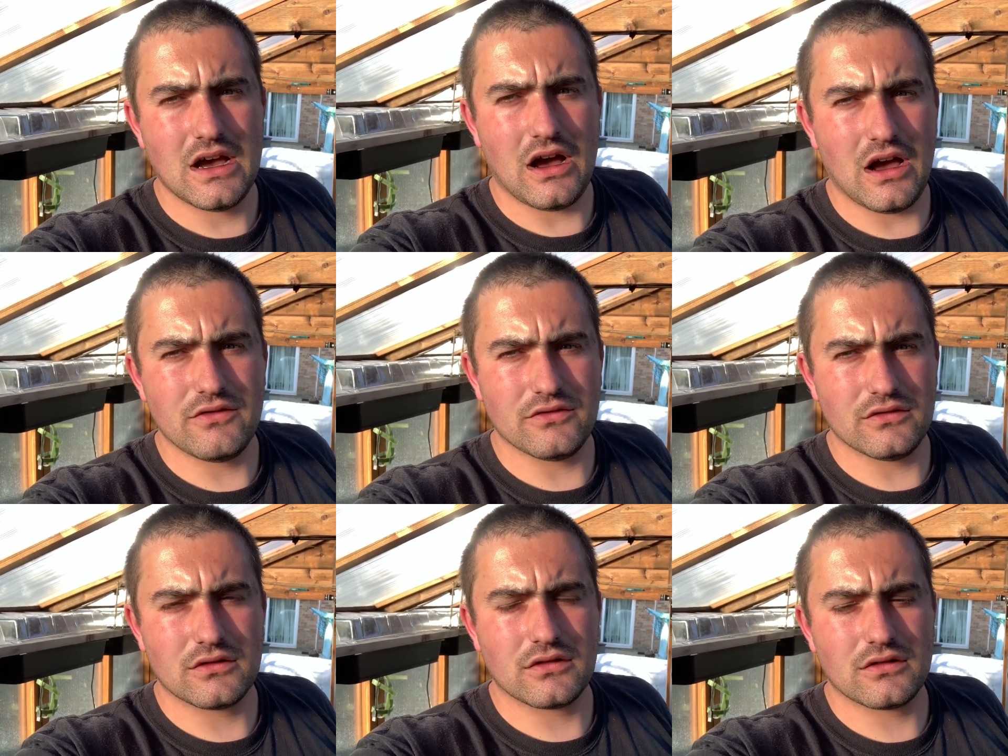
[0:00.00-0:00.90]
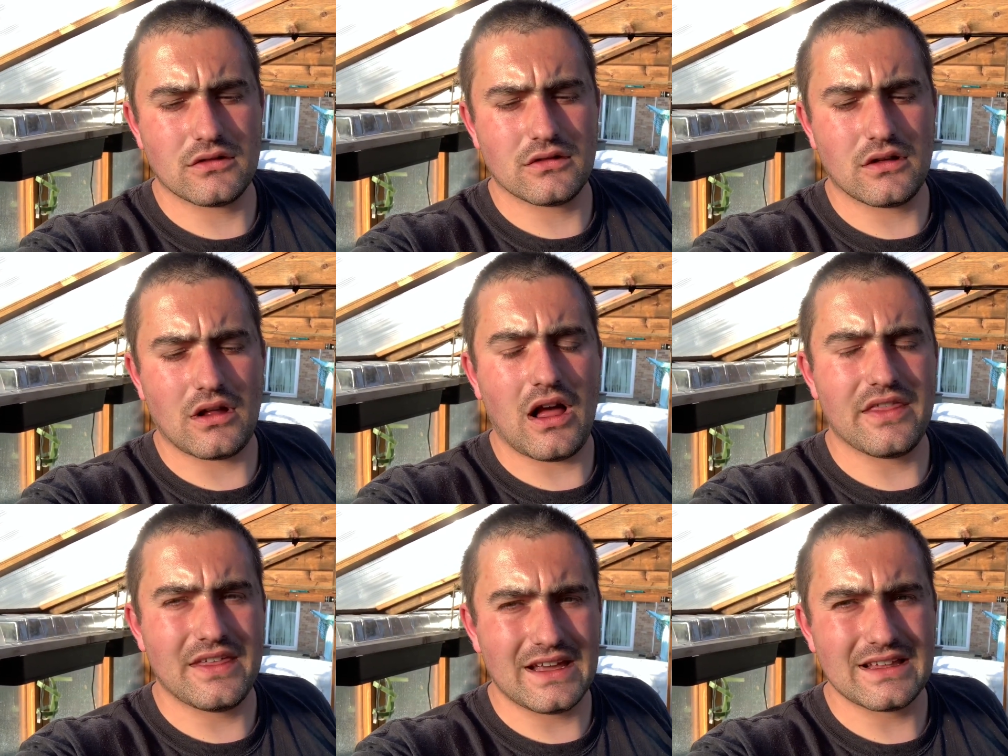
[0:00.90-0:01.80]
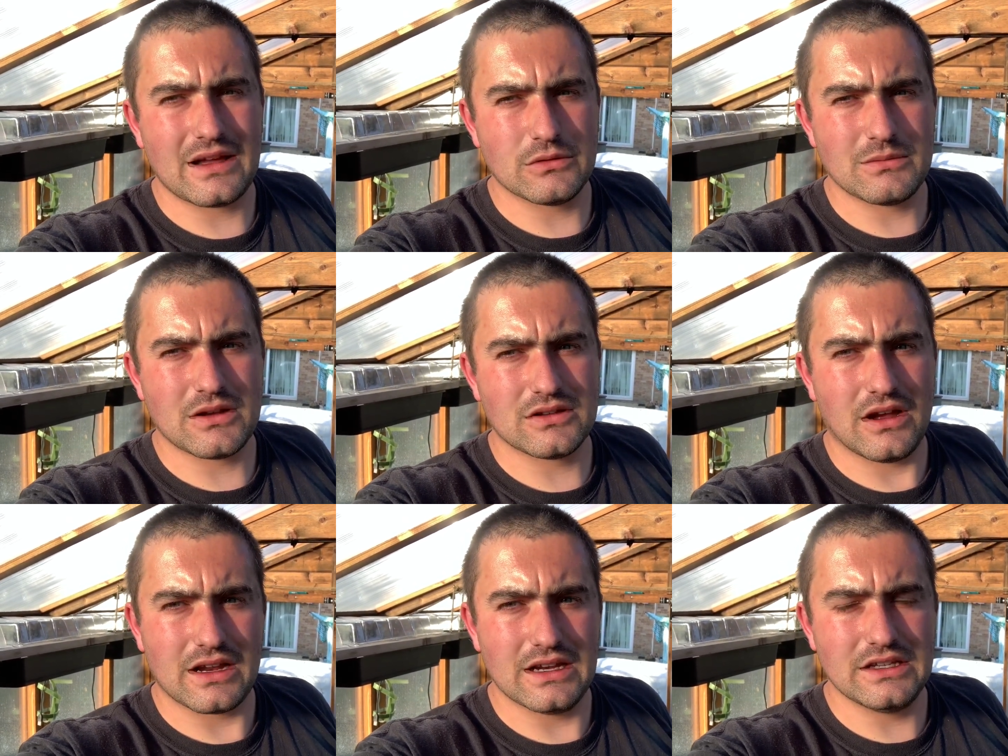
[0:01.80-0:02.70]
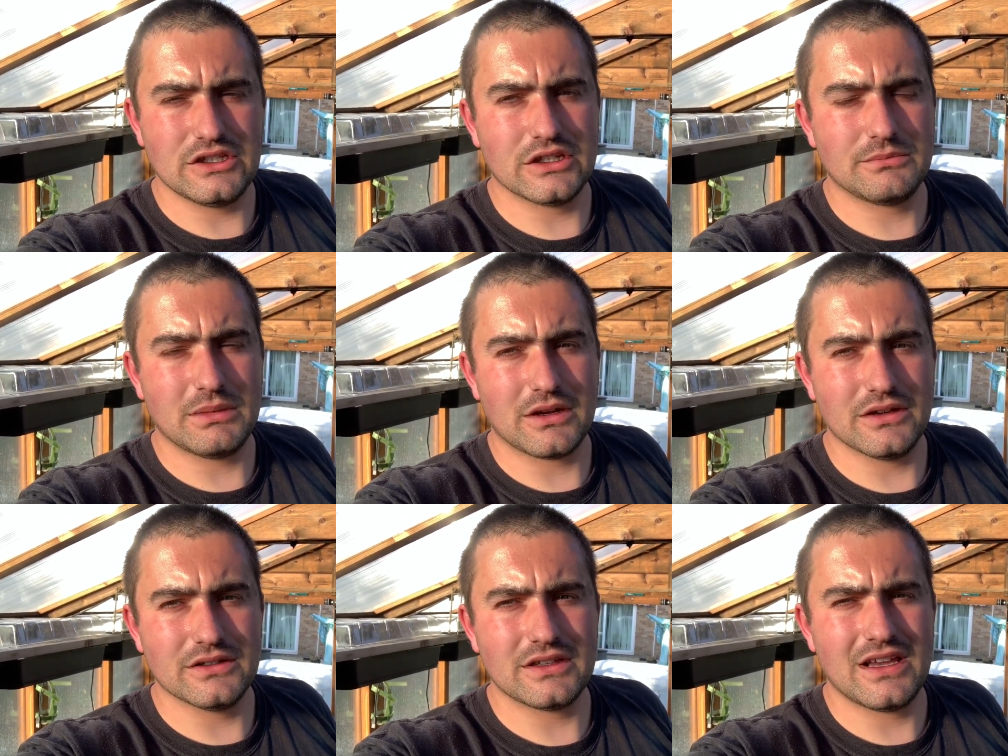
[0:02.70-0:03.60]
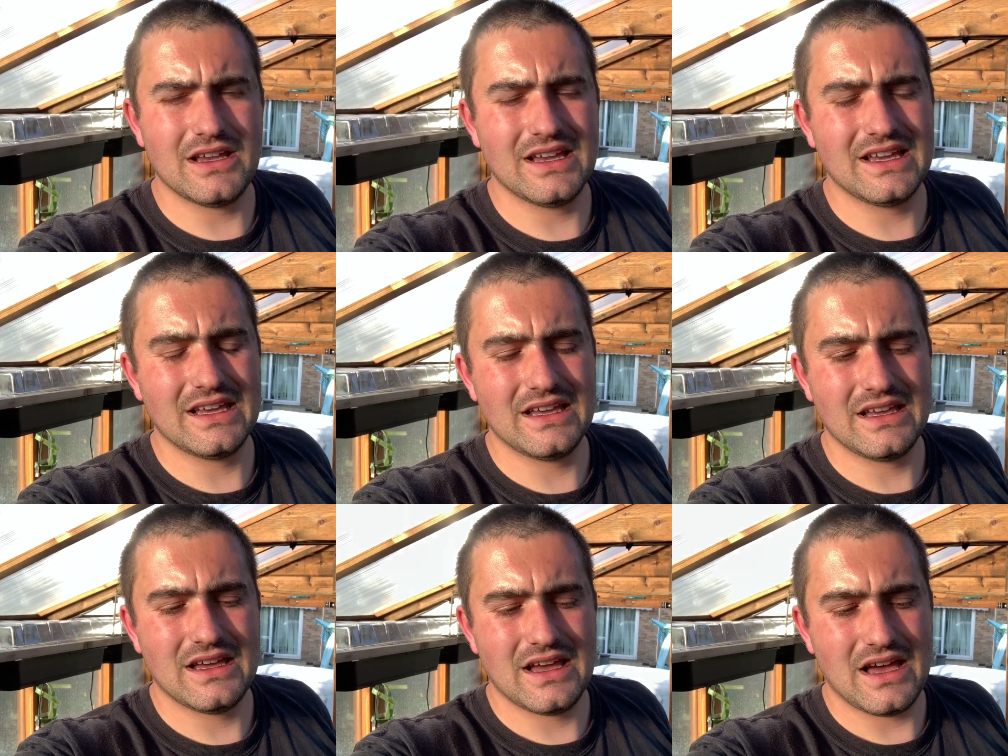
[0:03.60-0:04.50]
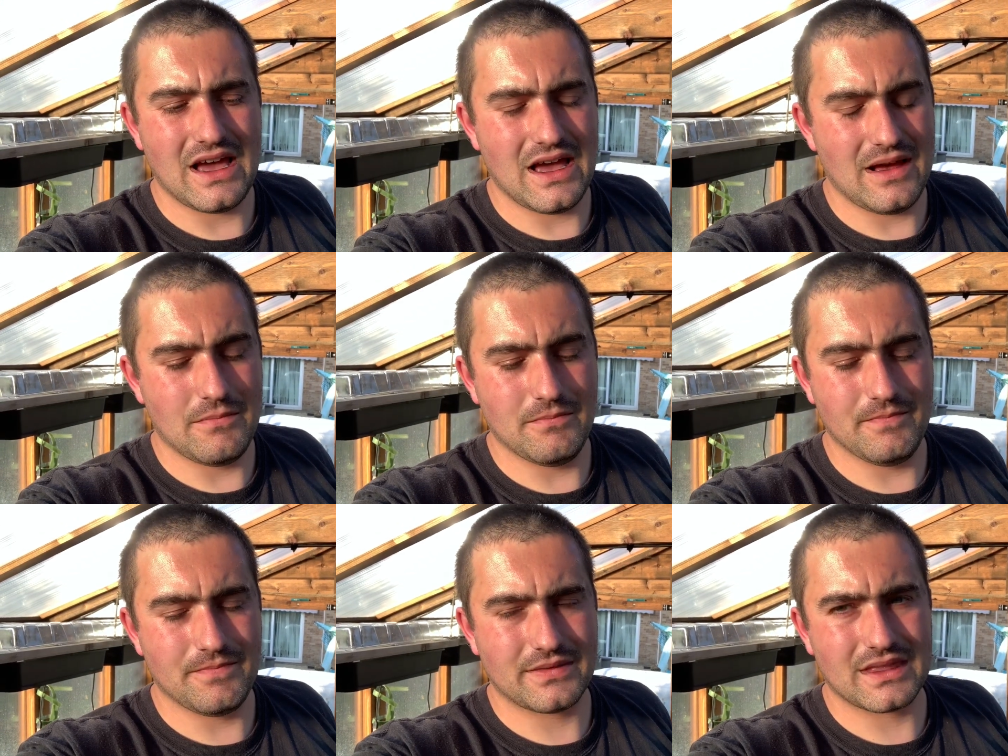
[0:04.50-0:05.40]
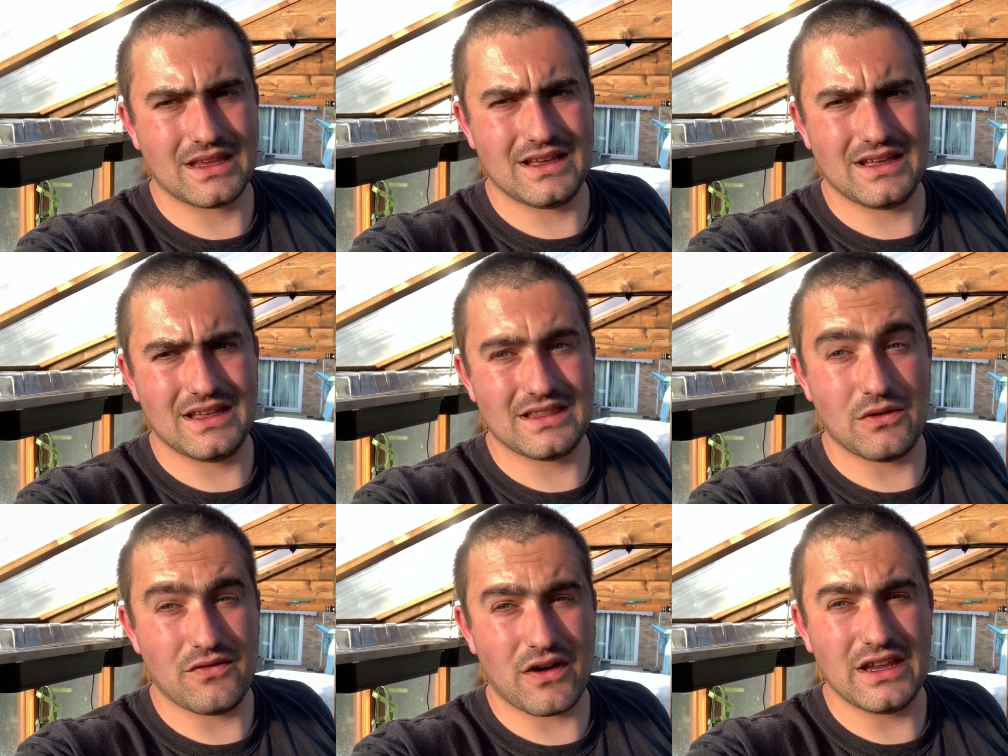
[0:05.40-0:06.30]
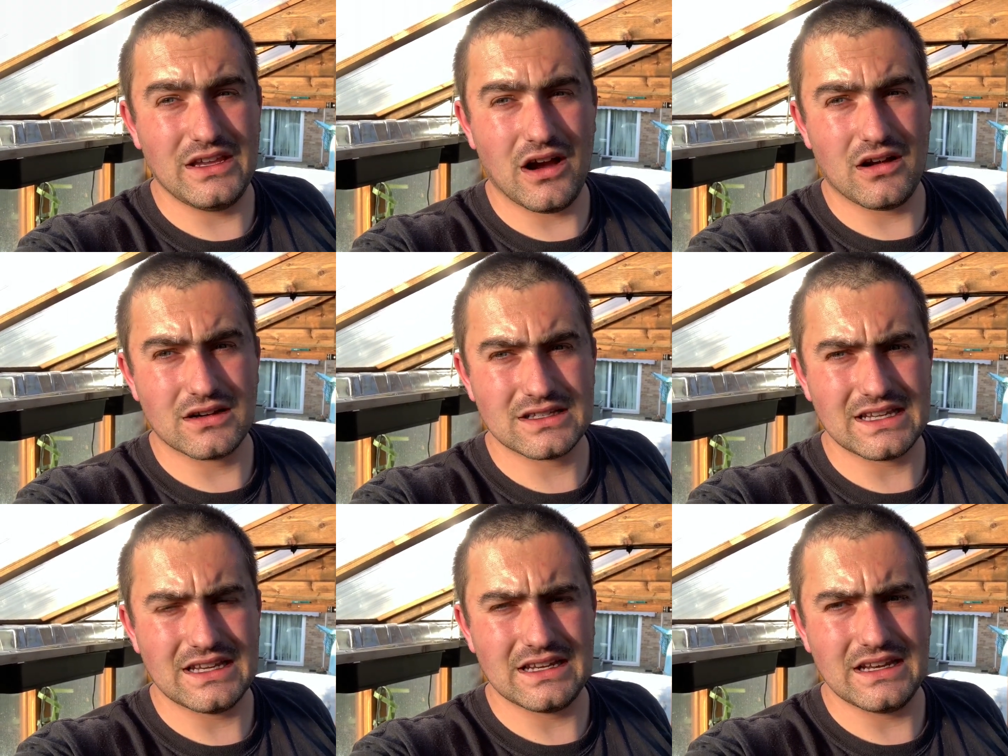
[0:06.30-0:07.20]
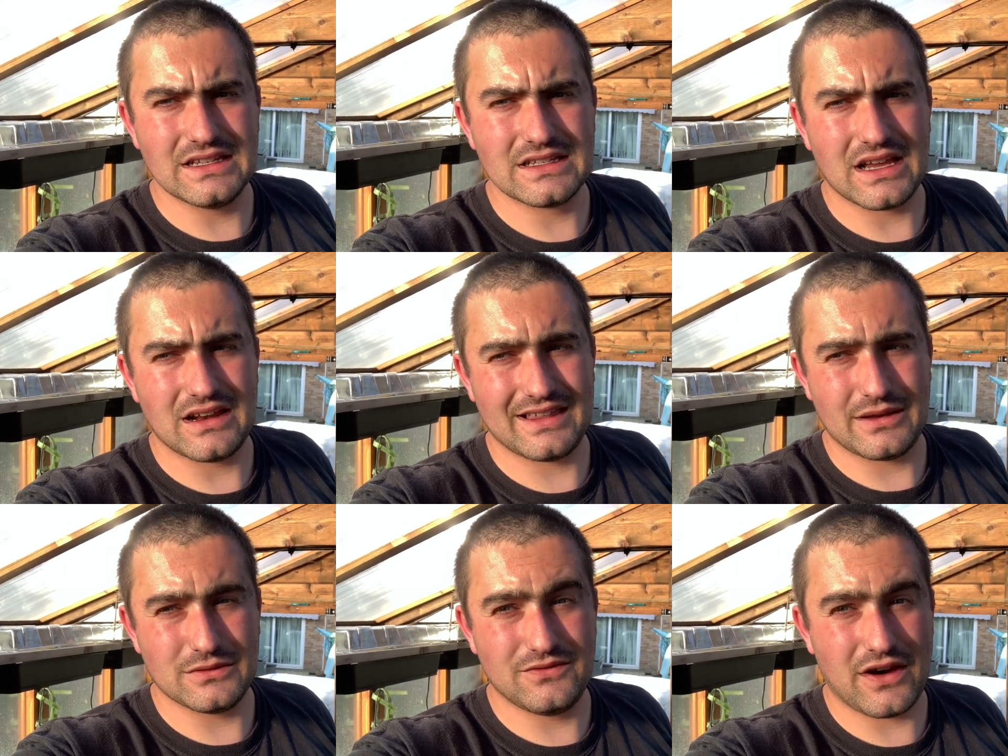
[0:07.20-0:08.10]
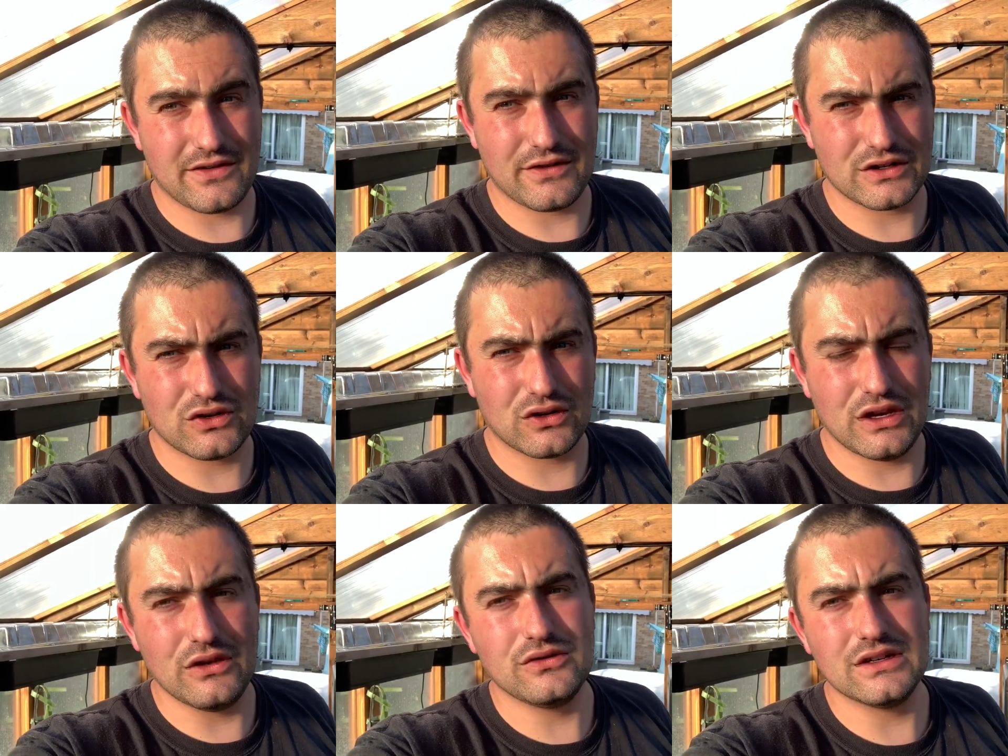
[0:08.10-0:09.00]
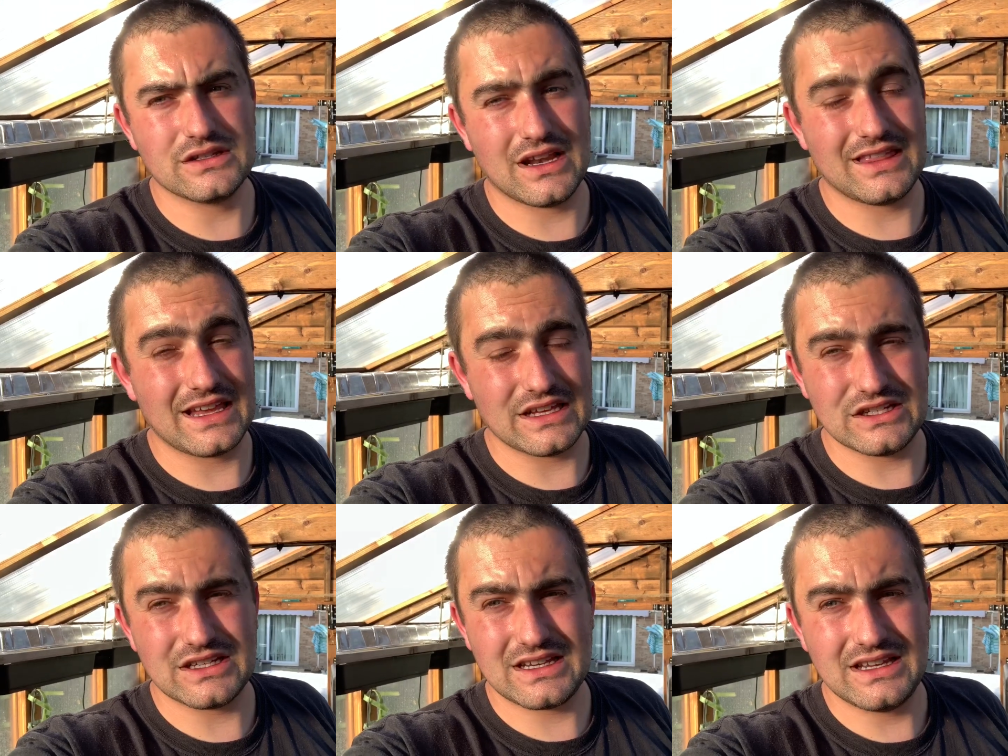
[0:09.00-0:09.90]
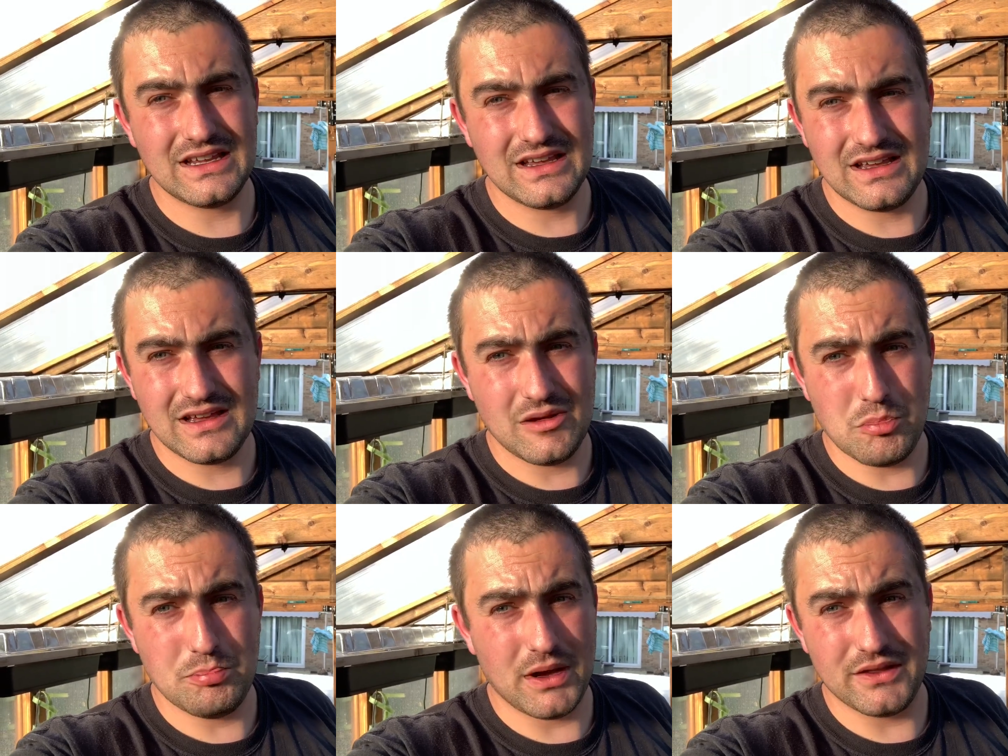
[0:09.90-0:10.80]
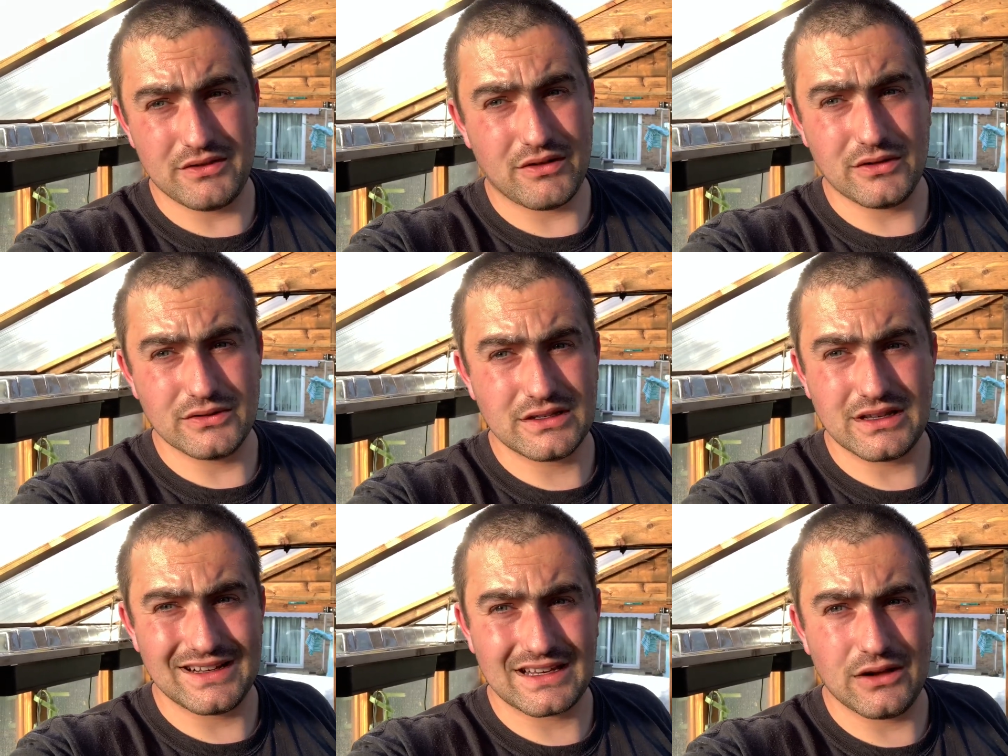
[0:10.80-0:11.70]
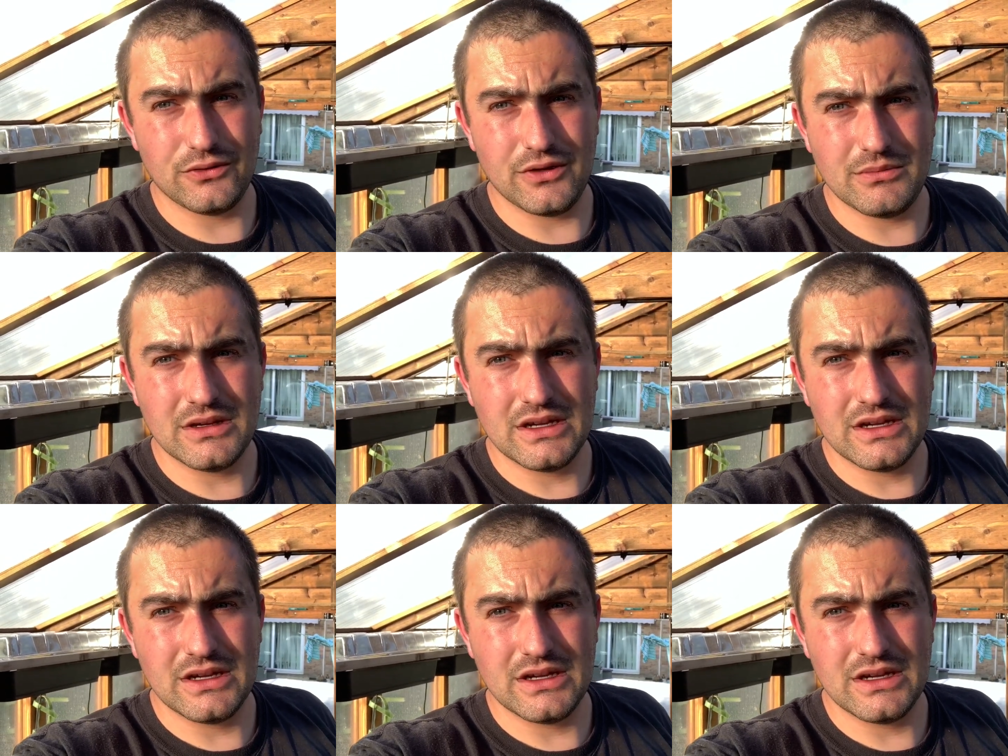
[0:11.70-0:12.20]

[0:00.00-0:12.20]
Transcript: I think that was most likely just because they were very young seedlings, and I think it was very, very strong nutrients, and I think it just burnt the roots and killed them.